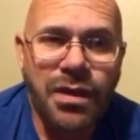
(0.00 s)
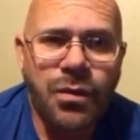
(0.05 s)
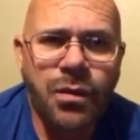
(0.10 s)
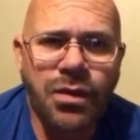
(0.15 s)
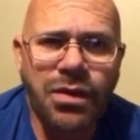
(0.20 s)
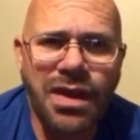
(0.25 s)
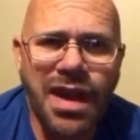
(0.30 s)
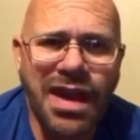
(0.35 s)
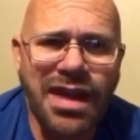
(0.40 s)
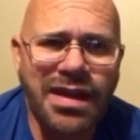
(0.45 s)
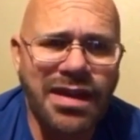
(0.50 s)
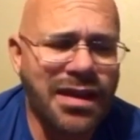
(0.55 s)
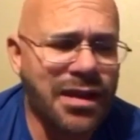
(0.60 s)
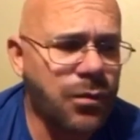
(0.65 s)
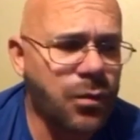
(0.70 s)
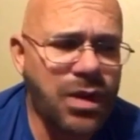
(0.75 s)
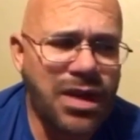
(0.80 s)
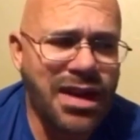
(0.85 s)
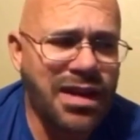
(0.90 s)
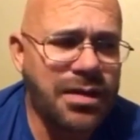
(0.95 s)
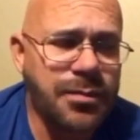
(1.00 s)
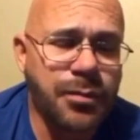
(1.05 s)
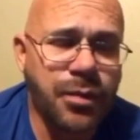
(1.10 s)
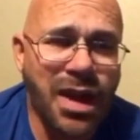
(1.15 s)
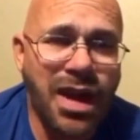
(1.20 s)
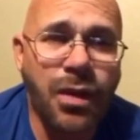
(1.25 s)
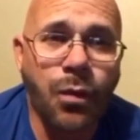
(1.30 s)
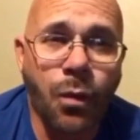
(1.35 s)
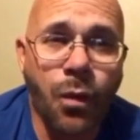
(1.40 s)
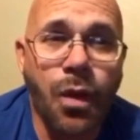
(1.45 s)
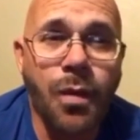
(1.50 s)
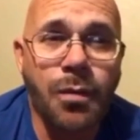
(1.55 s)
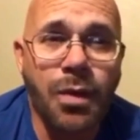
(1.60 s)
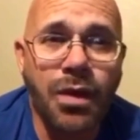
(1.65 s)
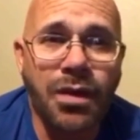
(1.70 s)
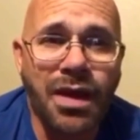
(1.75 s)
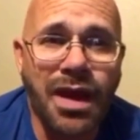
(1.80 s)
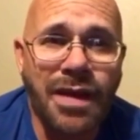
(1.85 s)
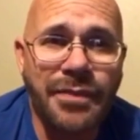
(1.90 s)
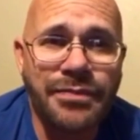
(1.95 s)
we need to break
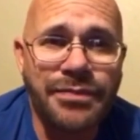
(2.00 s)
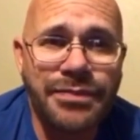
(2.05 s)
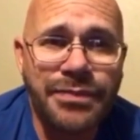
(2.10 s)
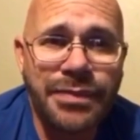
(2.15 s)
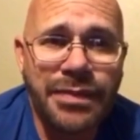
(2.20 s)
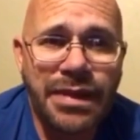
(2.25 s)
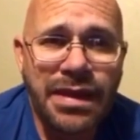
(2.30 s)
Walmart up